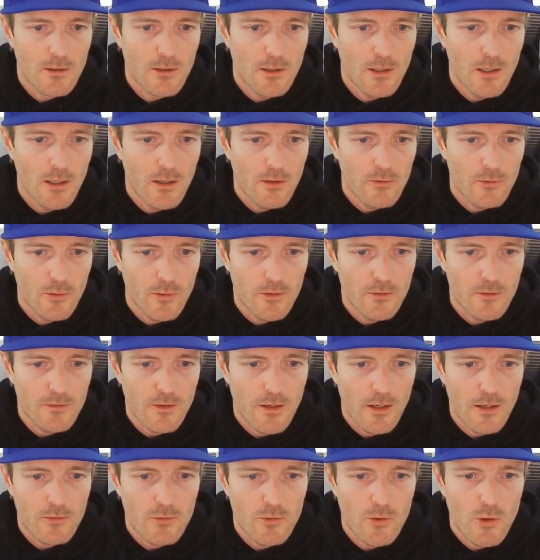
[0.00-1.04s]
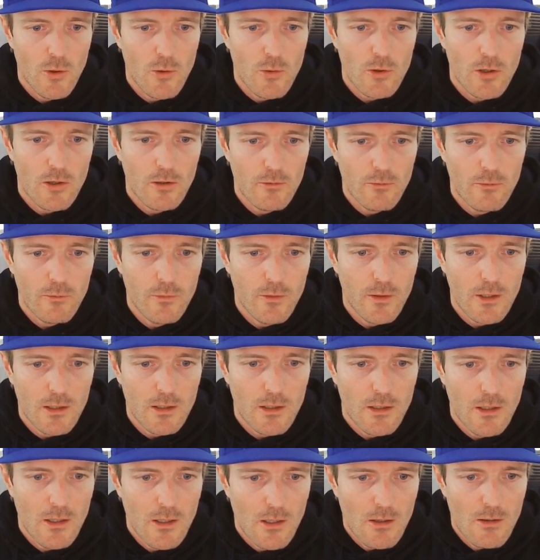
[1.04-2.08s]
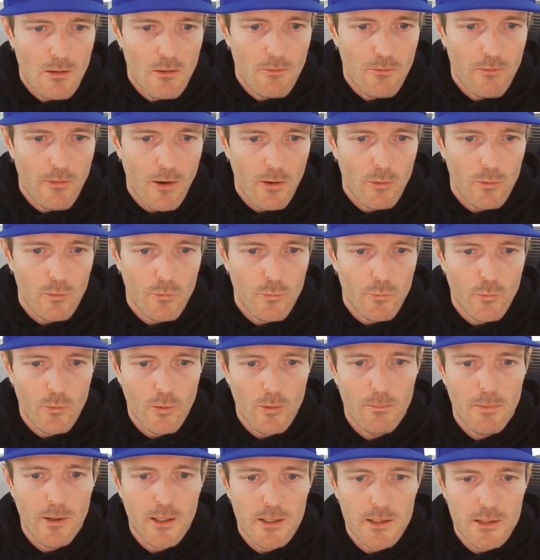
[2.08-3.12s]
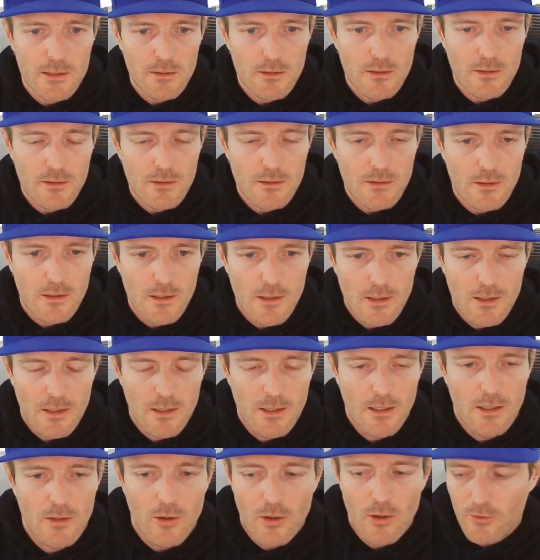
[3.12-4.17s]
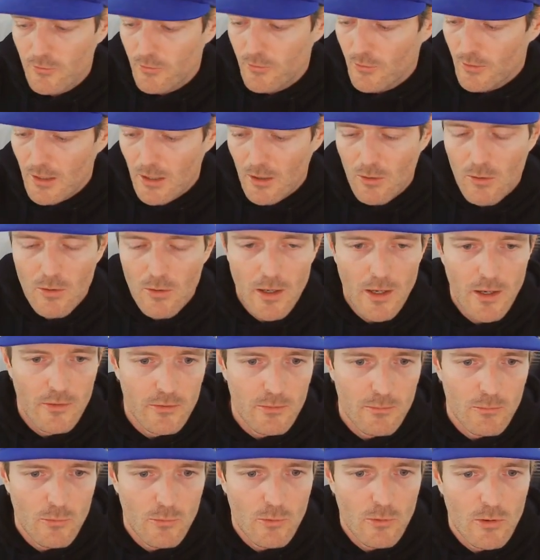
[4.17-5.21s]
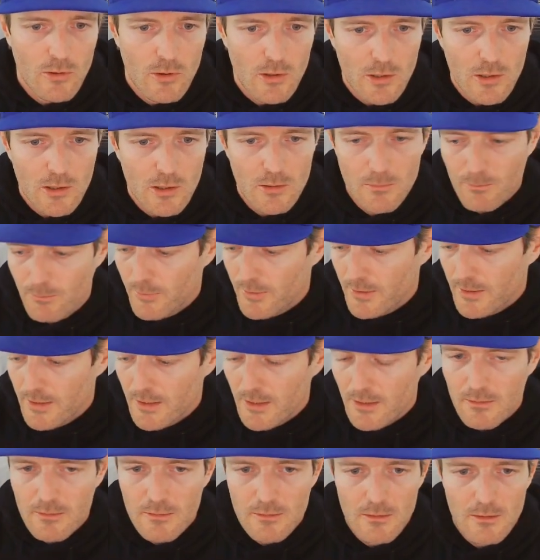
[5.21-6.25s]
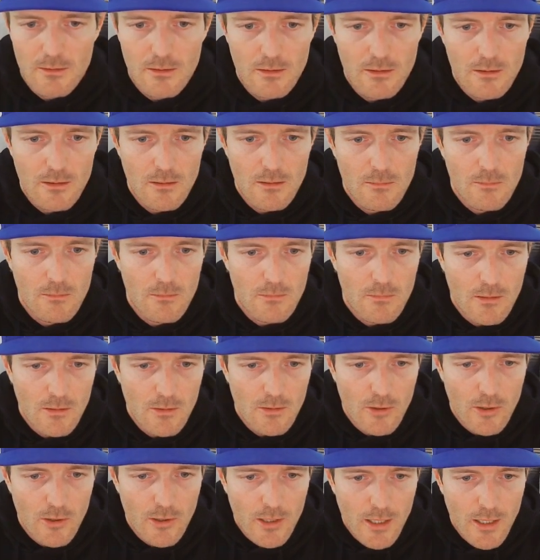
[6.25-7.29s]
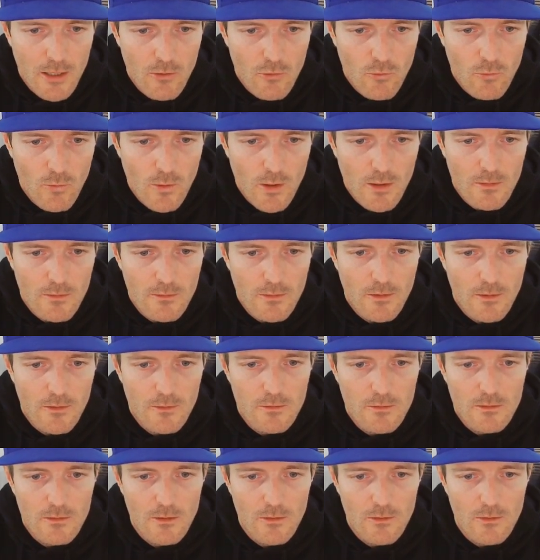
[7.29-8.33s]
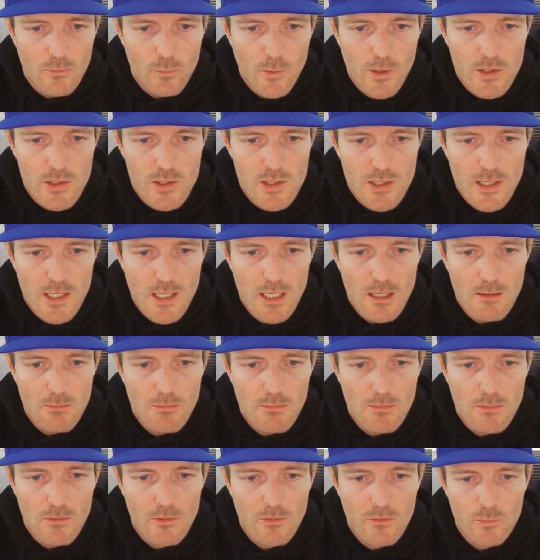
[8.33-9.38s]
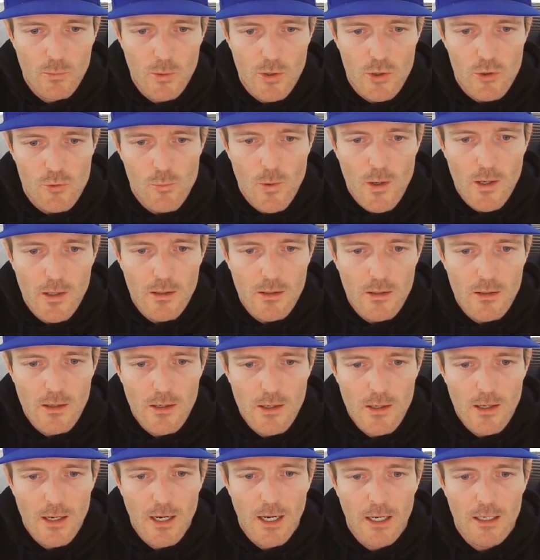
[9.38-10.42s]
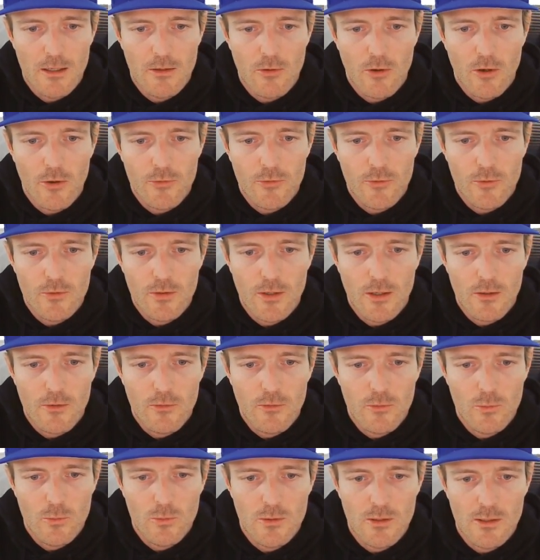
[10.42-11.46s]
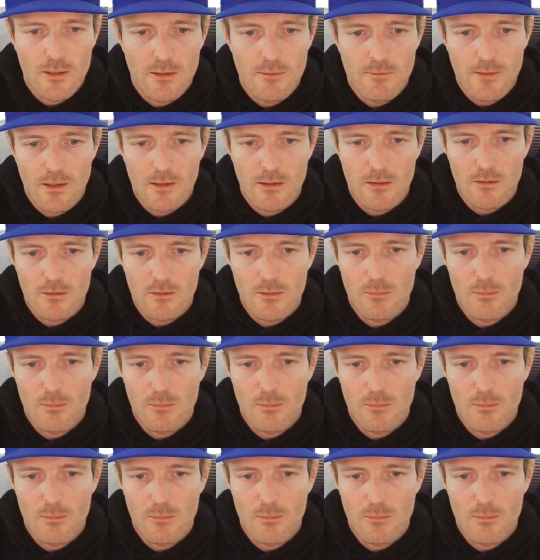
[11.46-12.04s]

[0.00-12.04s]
Yeah, so it says no config found for button. It also now has a more complete log entry. It says the switch name, switch 1, and it also tells you the event.